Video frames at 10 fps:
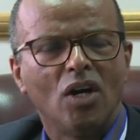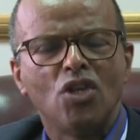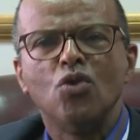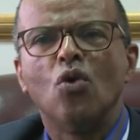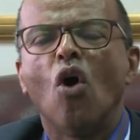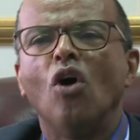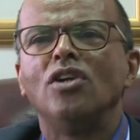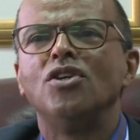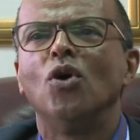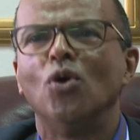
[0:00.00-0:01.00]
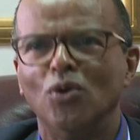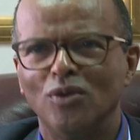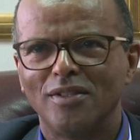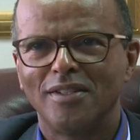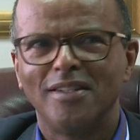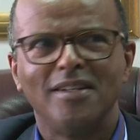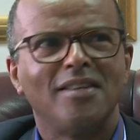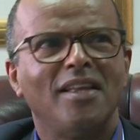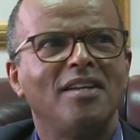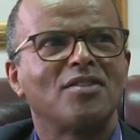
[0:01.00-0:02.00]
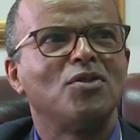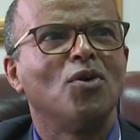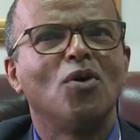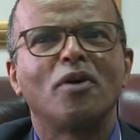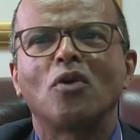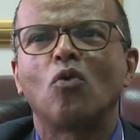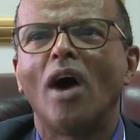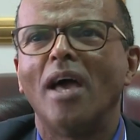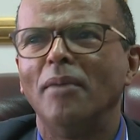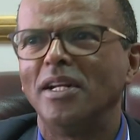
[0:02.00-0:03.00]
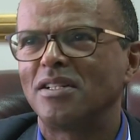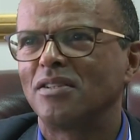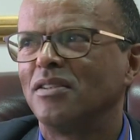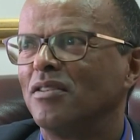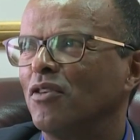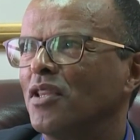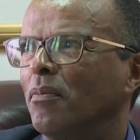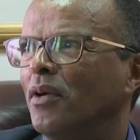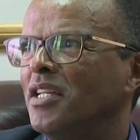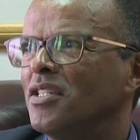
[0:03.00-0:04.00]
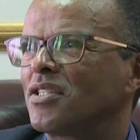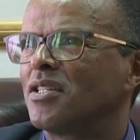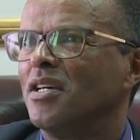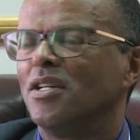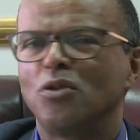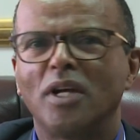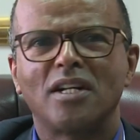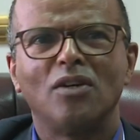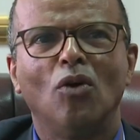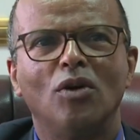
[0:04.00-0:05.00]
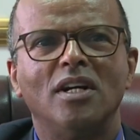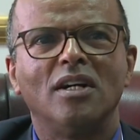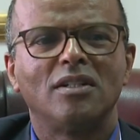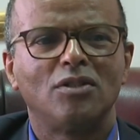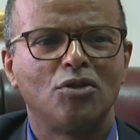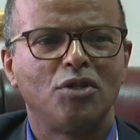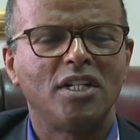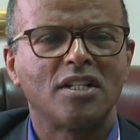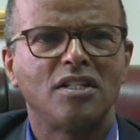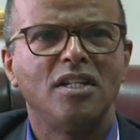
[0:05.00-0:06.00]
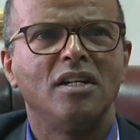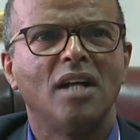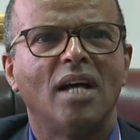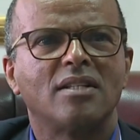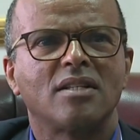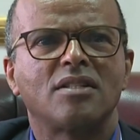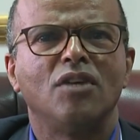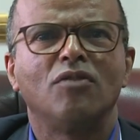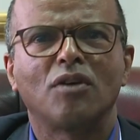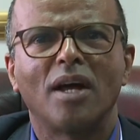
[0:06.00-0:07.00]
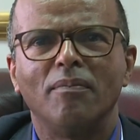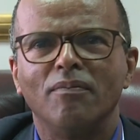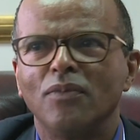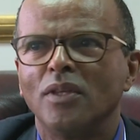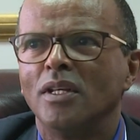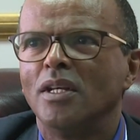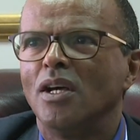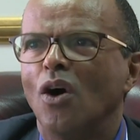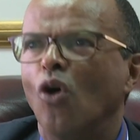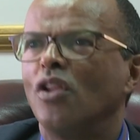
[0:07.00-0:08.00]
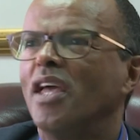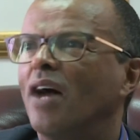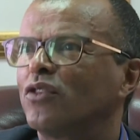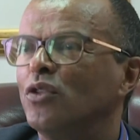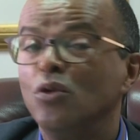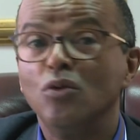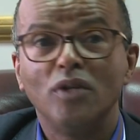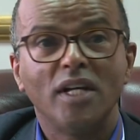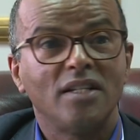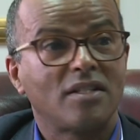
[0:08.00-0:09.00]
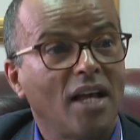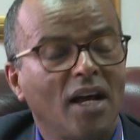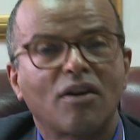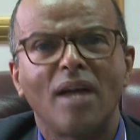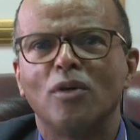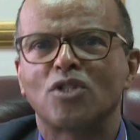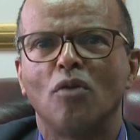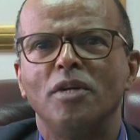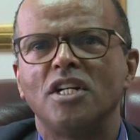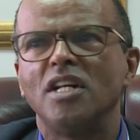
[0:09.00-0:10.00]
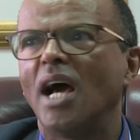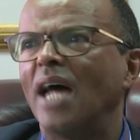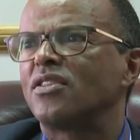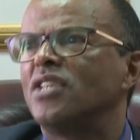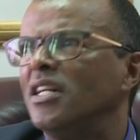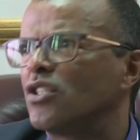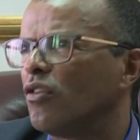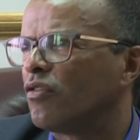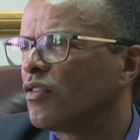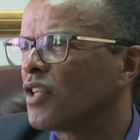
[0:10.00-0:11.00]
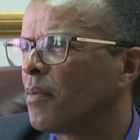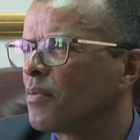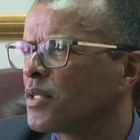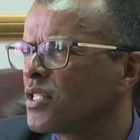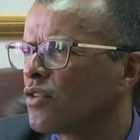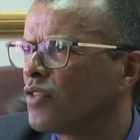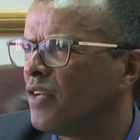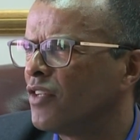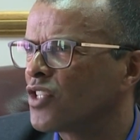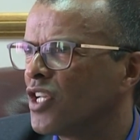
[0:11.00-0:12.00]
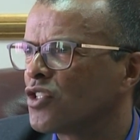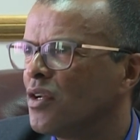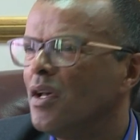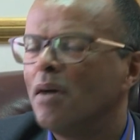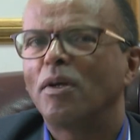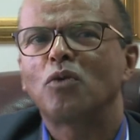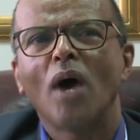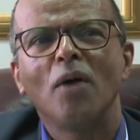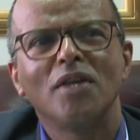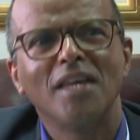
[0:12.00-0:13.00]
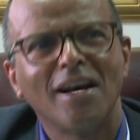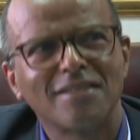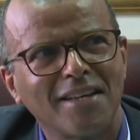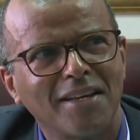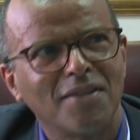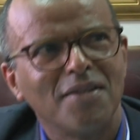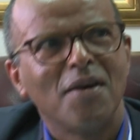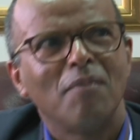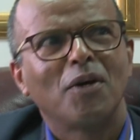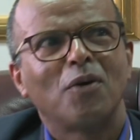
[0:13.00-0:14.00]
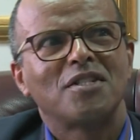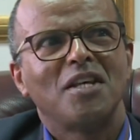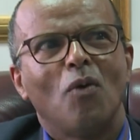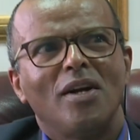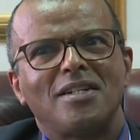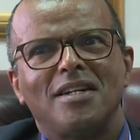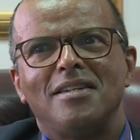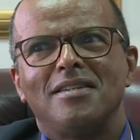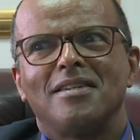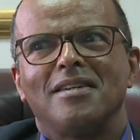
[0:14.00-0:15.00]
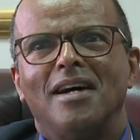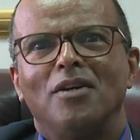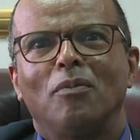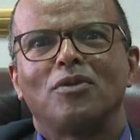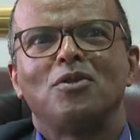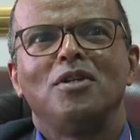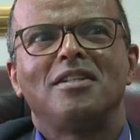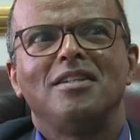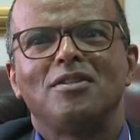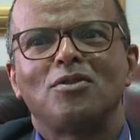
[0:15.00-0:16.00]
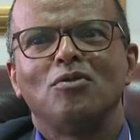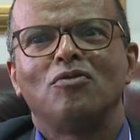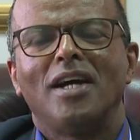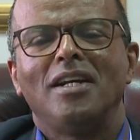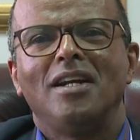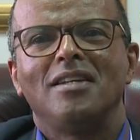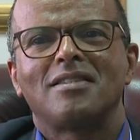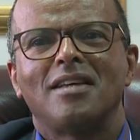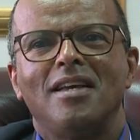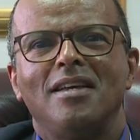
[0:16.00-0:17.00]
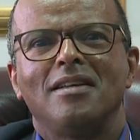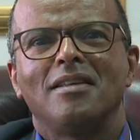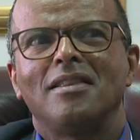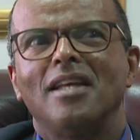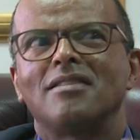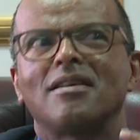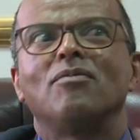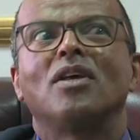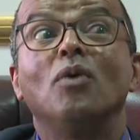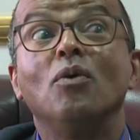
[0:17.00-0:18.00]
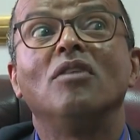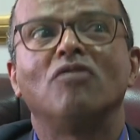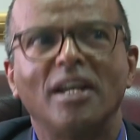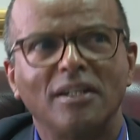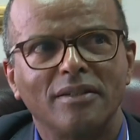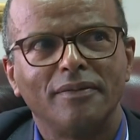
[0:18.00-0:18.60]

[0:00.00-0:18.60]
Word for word: You all know there is no requirement for the police to get an order to treat a scene as a scene of the crime. All they have to do is say a crime was committed here and seal it off for the purposes of the investigation. But why were they asking? Because they wanted an opportunity to finally say there is something we will find.